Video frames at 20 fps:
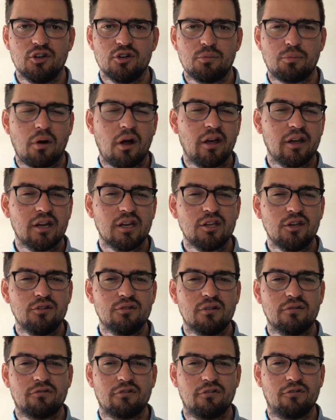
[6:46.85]
You're probably going to use
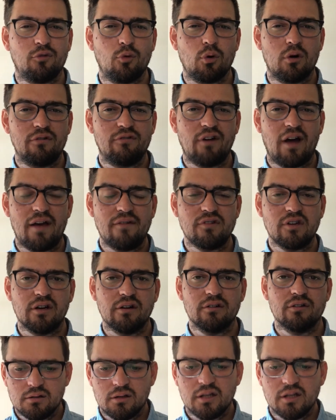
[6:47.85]
it for 4 or 5 years.